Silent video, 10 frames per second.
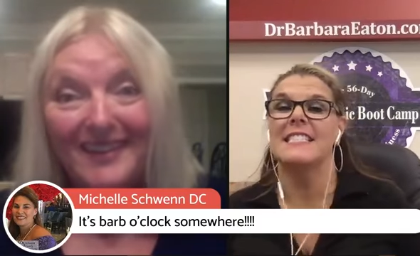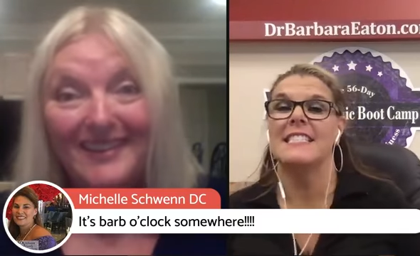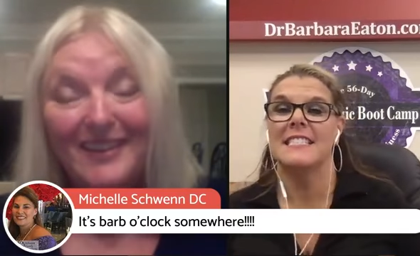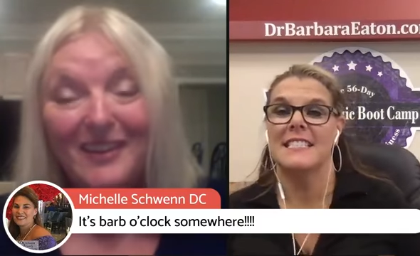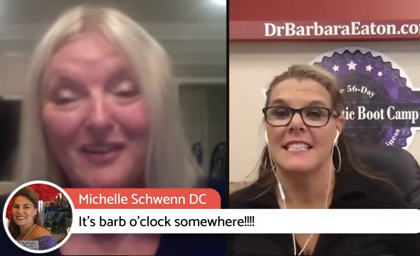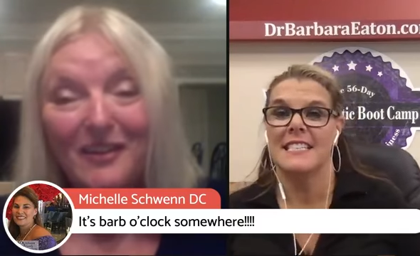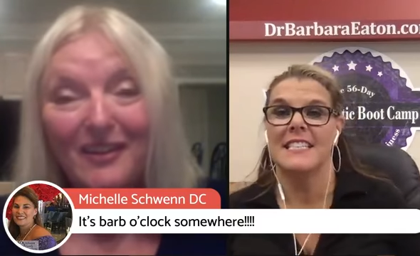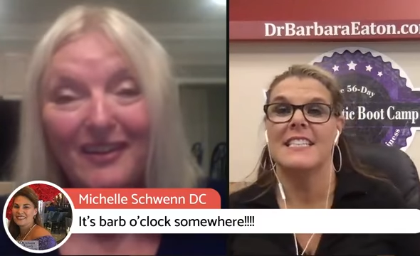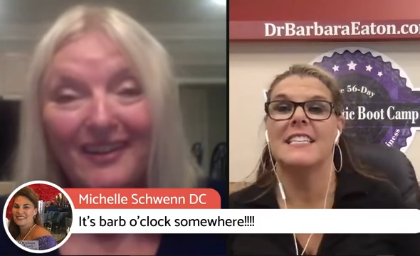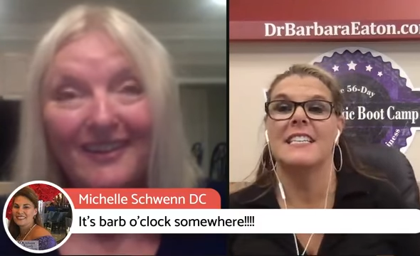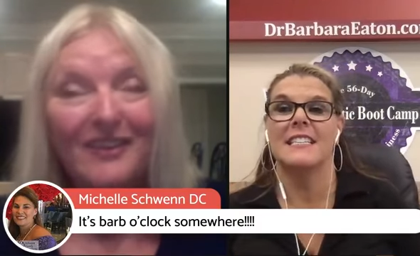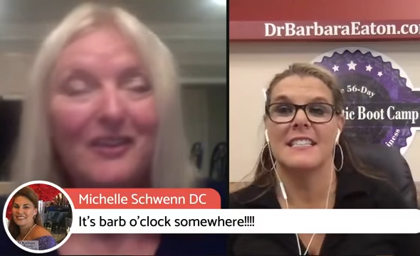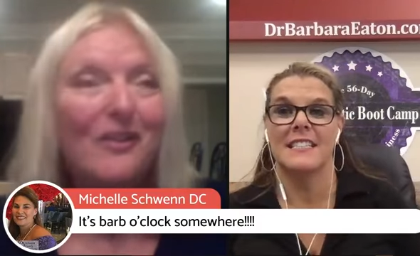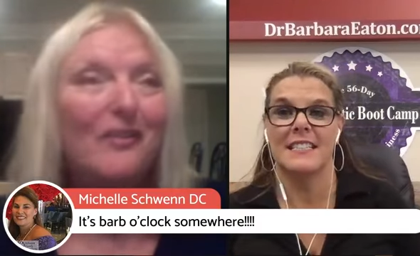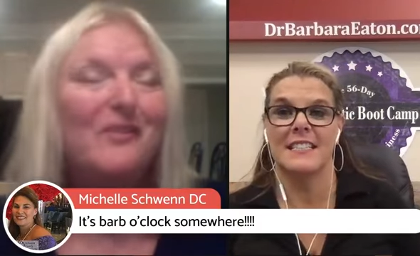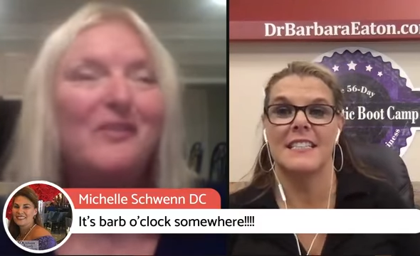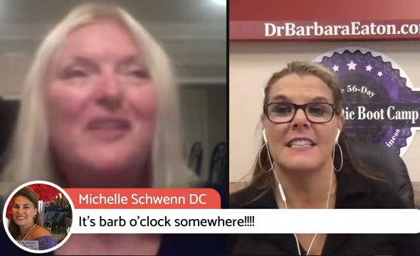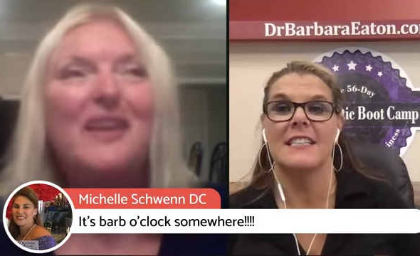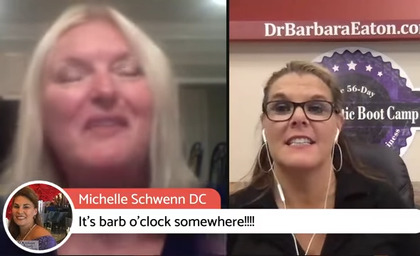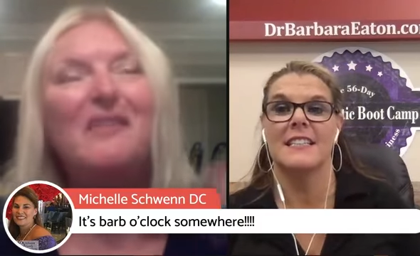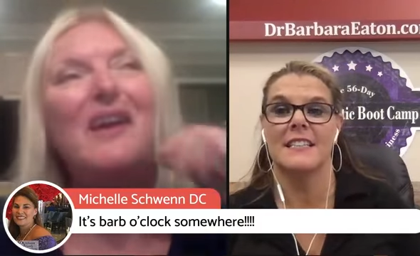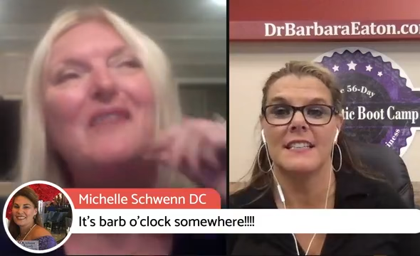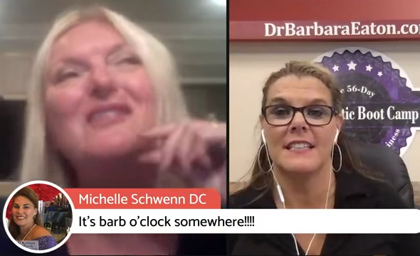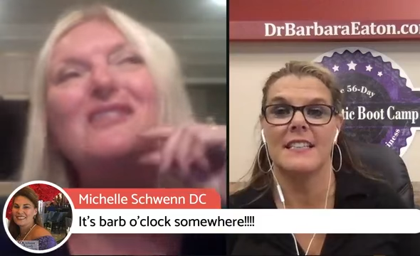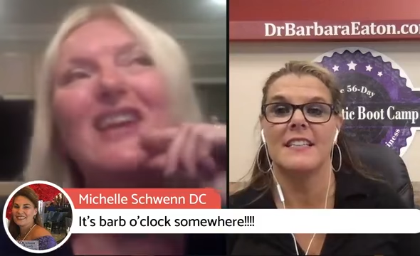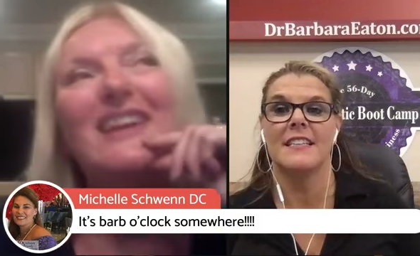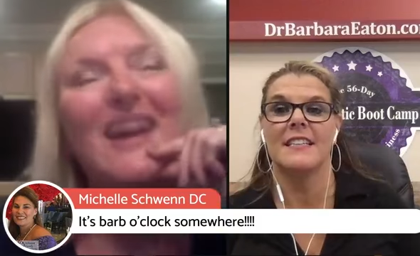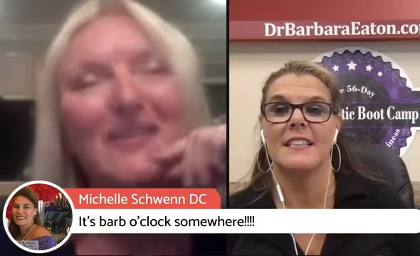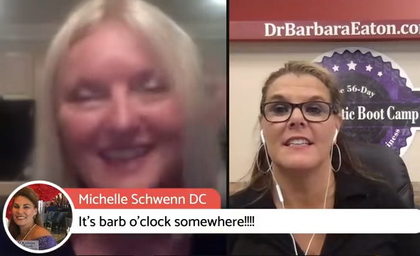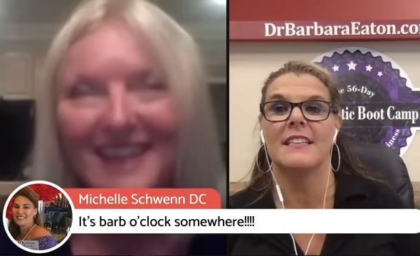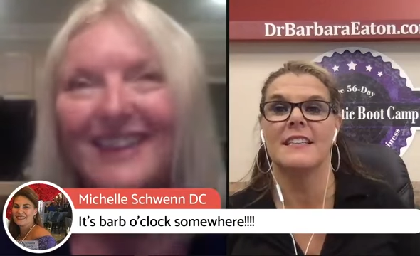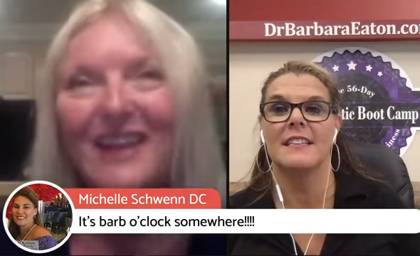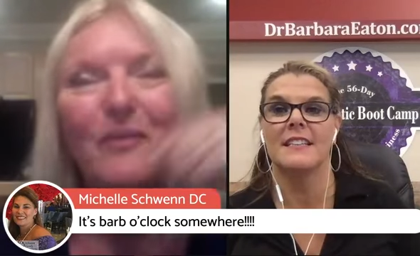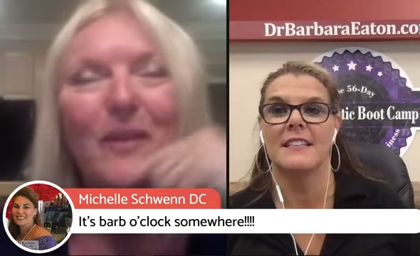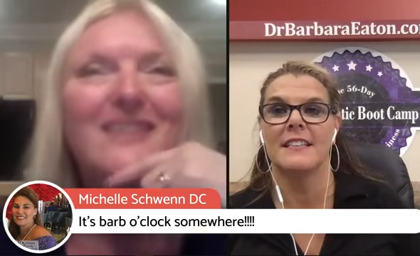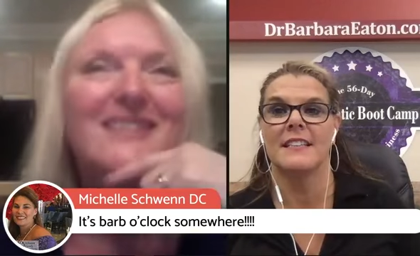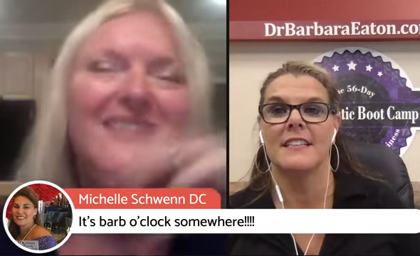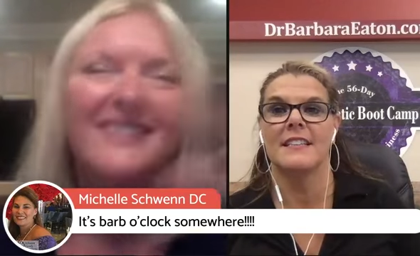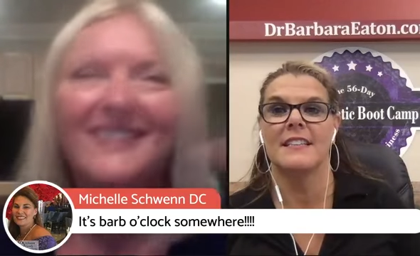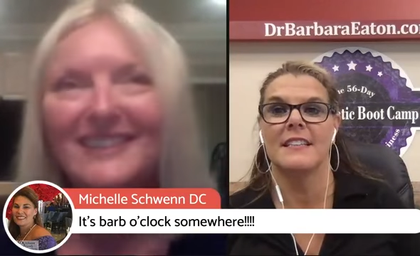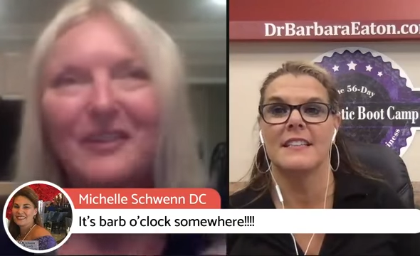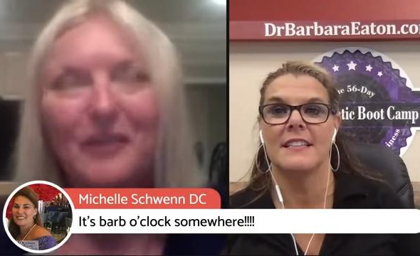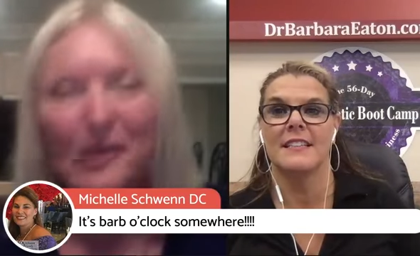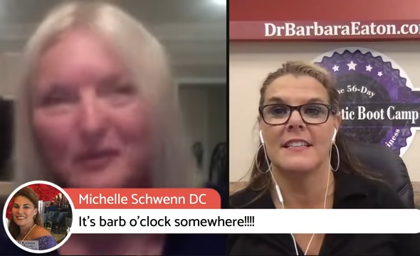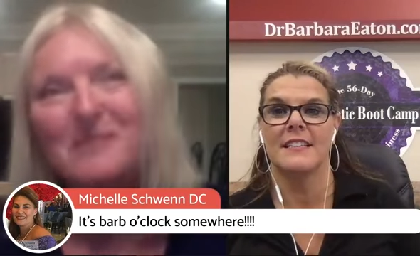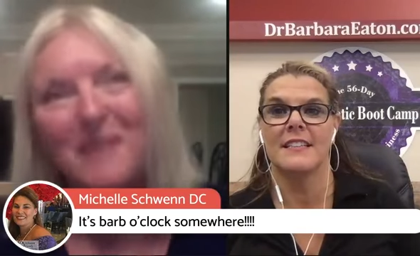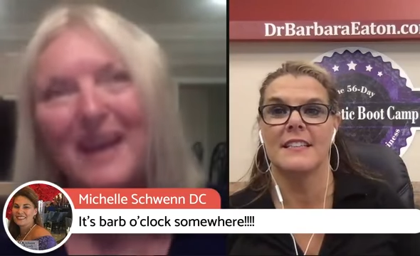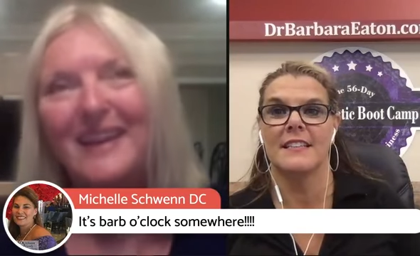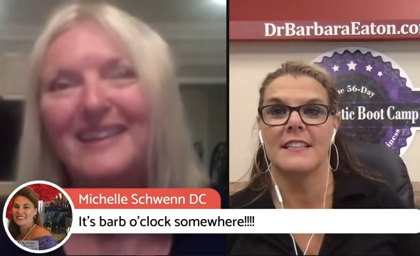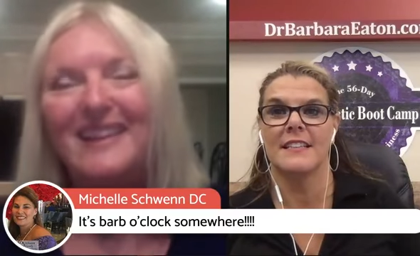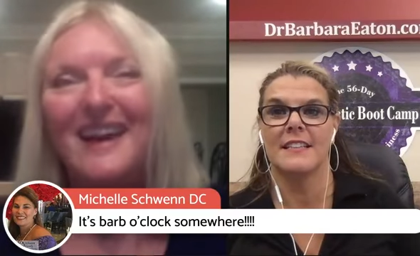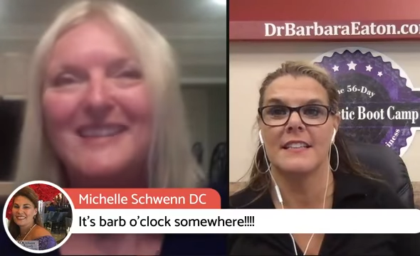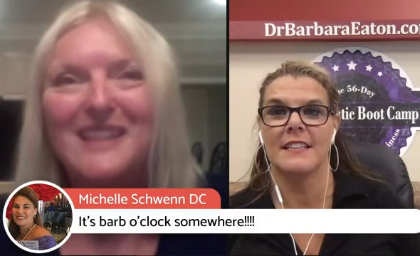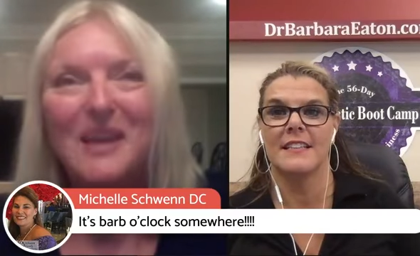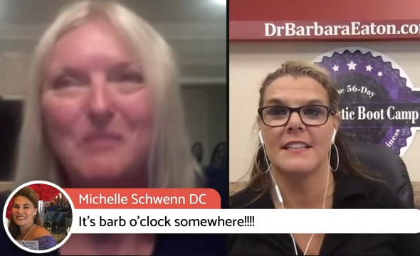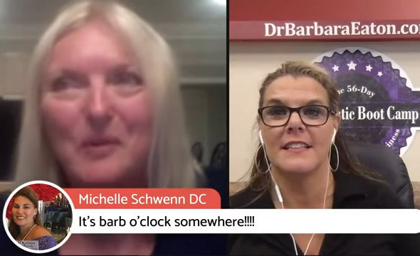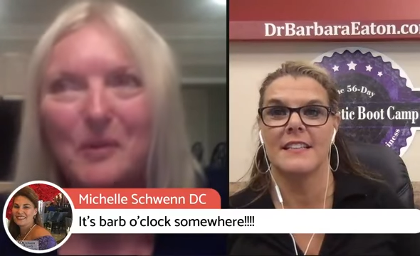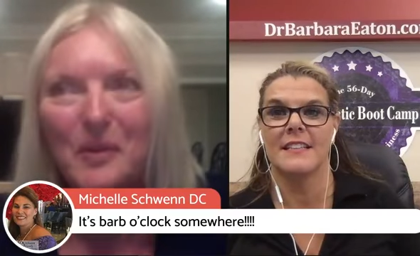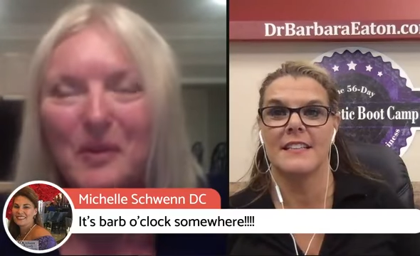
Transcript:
Speaker 1: you know you know they i was check i was at life west and you know i was manning the ica booth